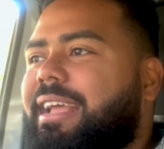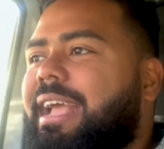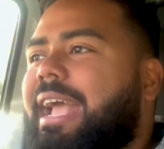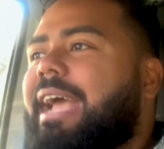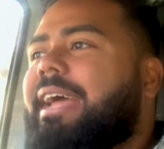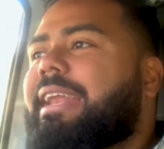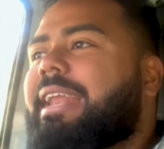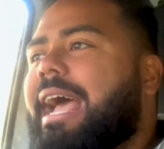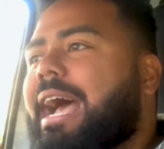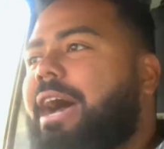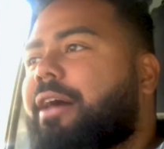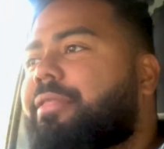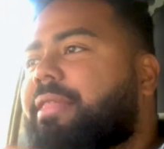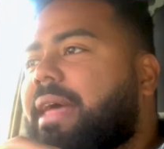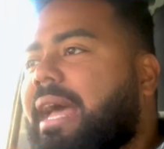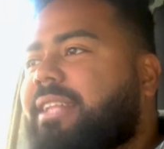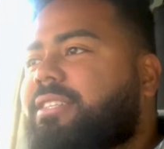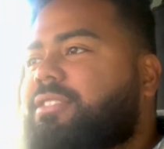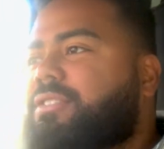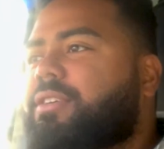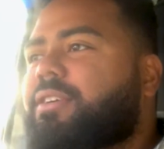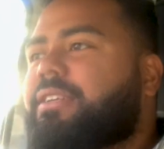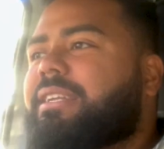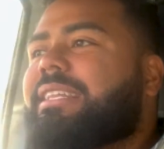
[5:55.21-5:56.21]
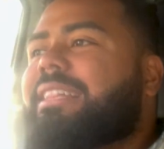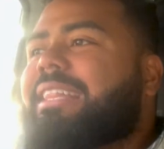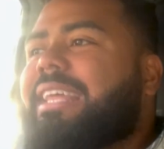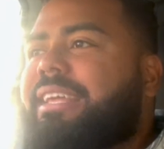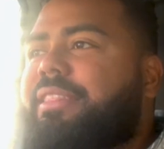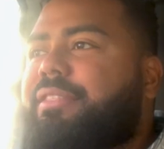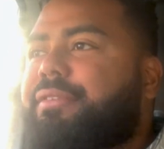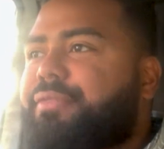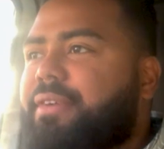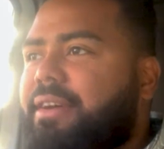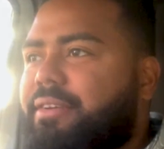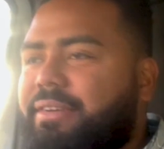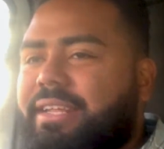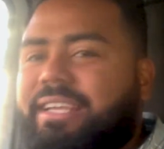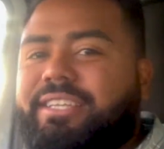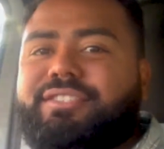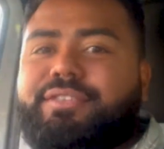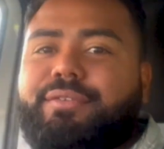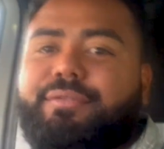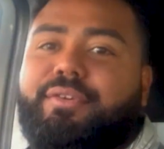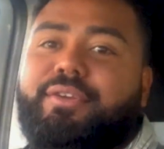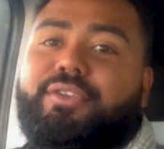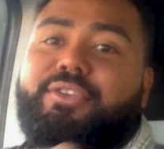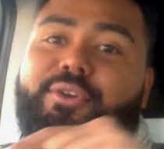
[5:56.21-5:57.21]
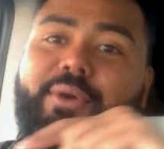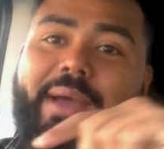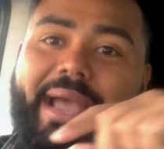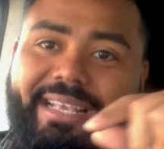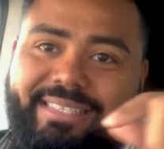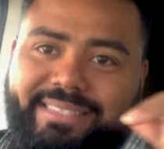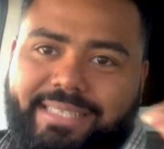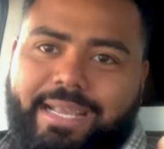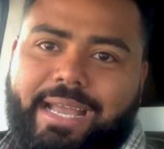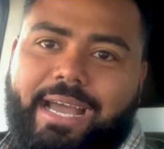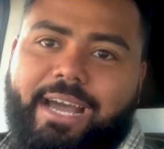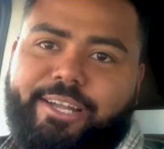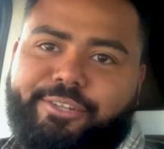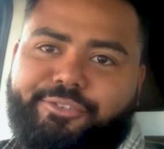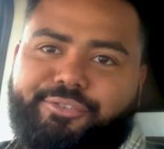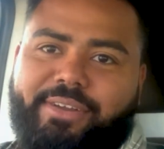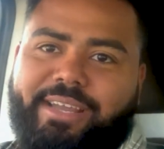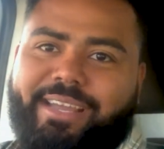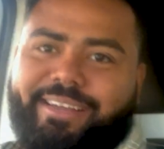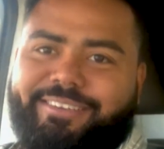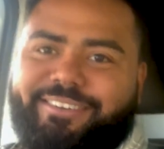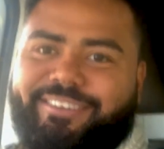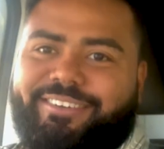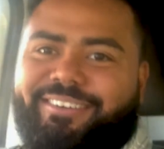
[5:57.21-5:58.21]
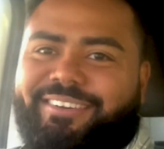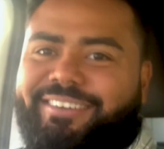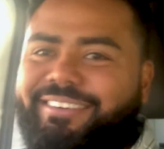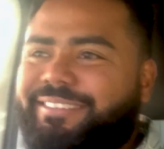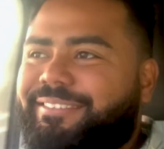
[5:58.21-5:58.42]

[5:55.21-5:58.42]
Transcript: and how that's going to lay the foundation for you as a contractor.